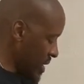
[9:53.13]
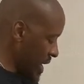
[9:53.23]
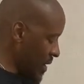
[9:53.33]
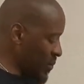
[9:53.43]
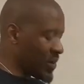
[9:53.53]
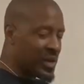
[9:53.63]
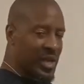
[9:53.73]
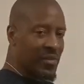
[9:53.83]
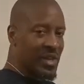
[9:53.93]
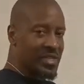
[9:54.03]
I want to
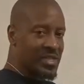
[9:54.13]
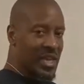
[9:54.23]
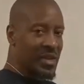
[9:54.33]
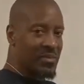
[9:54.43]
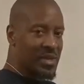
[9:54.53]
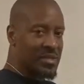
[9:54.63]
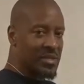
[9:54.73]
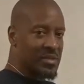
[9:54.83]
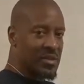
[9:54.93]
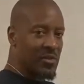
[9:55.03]
get that same
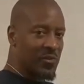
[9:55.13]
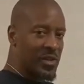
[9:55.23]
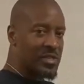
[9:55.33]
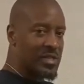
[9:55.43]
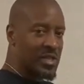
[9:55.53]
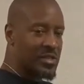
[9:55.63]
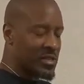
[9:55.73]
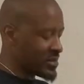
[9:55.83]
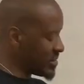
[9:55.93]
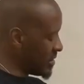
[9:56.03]
distance, a fist
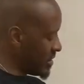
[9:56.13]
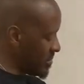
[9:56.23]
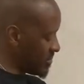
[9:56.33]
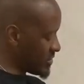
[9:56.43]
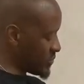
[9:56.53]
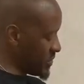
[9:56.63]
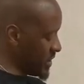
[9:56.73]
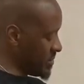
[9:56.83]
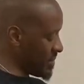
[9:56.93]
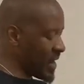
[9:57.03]
distance,
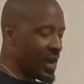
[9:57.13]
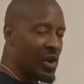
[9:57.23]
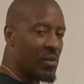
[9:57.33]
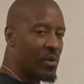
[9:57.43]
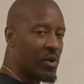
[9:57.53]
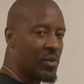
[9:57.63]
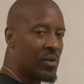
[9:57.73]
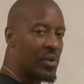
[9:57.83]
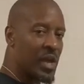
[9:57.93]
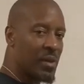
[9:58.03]
between my
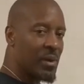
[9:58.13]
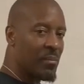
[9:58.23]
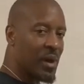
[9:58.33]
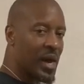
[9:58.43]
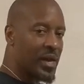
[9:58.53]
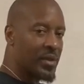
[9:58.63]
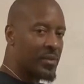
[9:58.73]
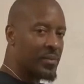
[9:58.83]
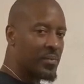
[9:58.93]
elbow and my body.